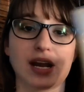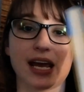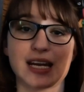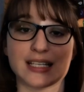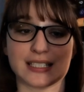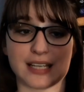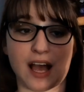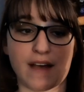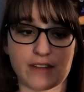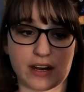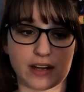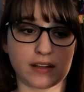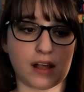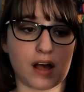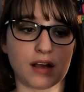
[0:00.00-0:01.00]
It is not very
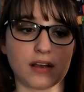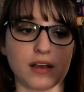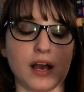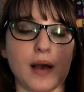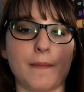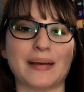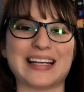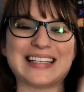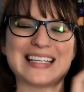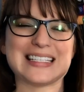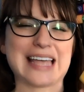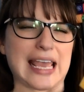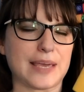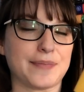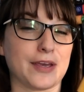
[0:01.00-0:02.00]
long, but it did
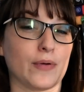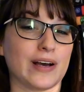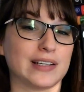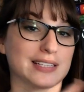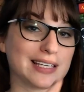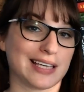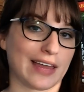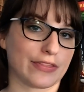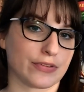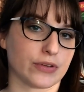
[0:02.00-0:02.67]
take me a while to get through,